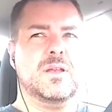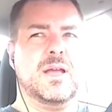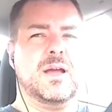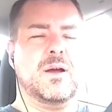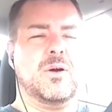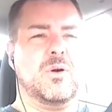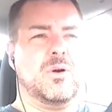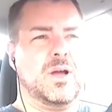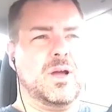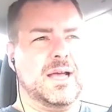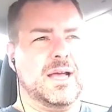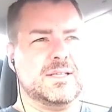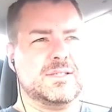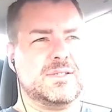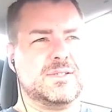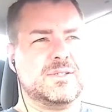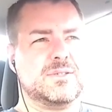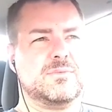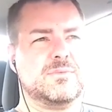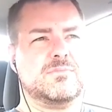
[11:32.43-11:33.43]
Now,
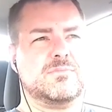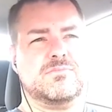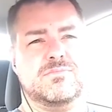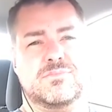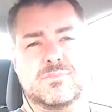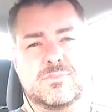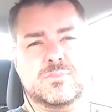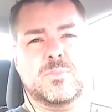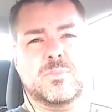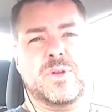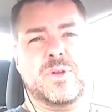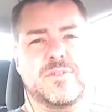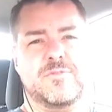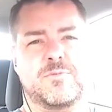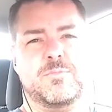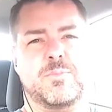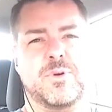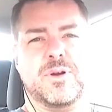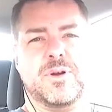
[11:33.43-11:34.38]
as we've